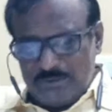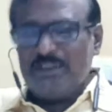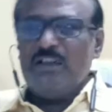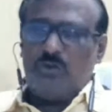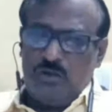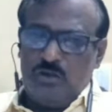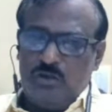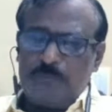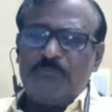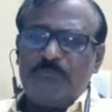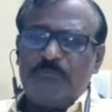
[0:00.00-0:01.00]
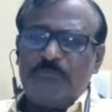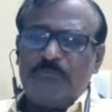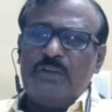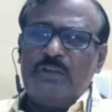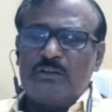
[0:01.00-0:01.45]
or
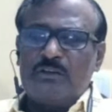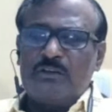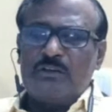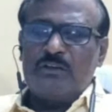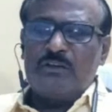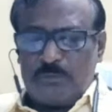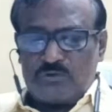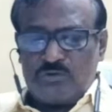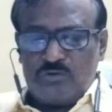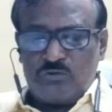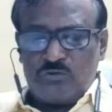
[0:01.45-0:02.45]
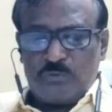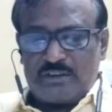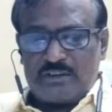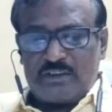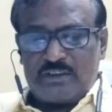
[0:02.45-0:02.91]
may cause that person to be arrested,